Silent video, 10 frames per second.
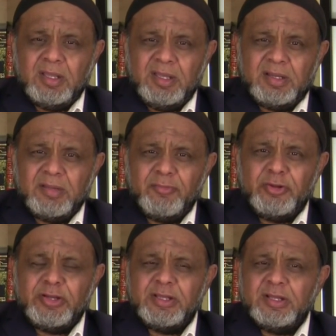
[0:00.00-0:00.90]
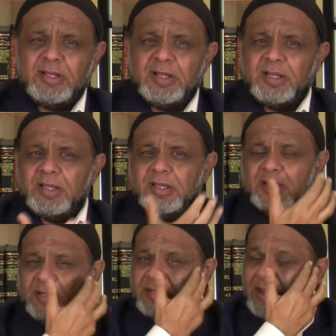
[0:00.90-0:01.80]
a community
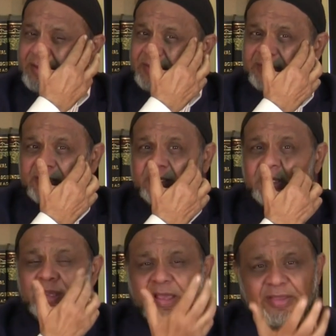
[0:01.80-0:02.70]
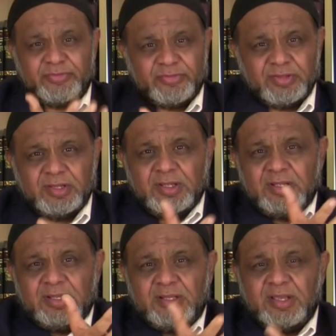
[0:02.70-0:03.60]
that has
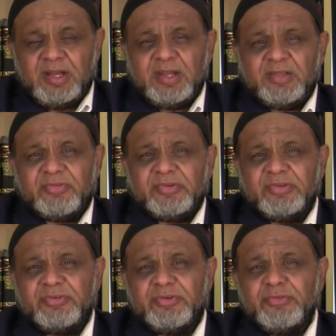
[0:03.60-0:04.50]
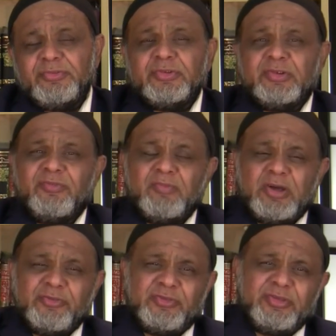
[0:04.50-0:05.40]
the greatest institution of
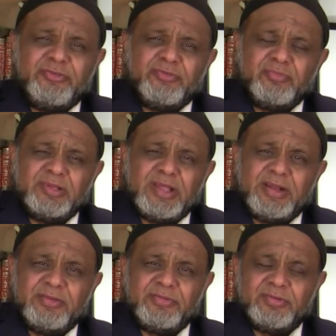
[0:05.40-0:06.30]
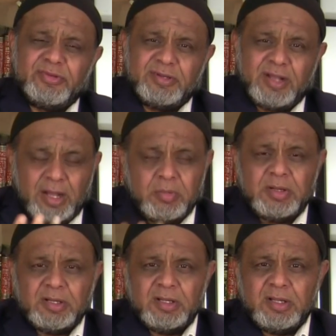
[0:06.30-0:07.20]
monotheism, and that is
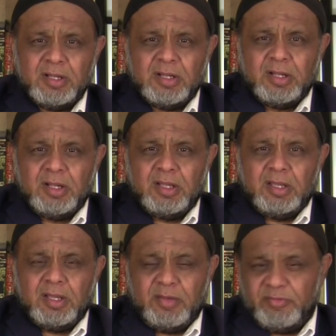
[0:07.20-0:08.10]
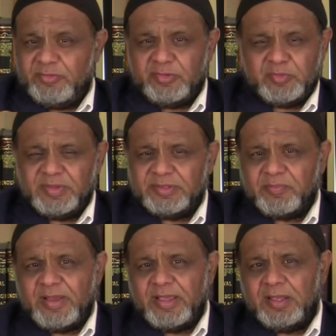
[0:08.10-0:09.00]
Kaaba, which was
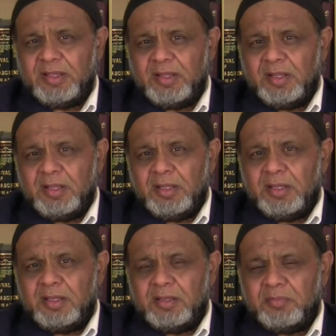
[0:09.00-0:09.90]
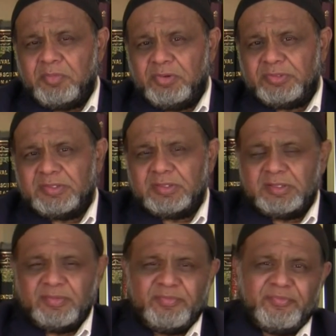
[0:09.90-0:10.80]
built by both
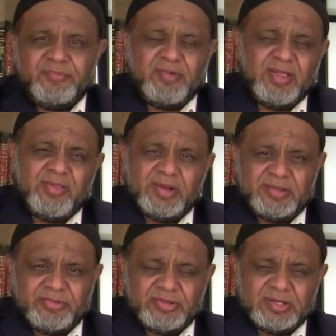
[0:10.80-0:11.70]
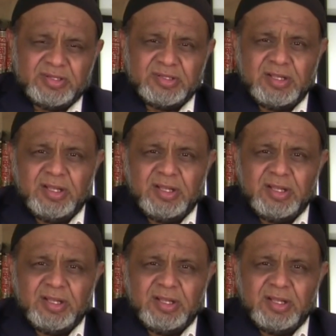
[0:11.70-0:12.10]
the father and the son,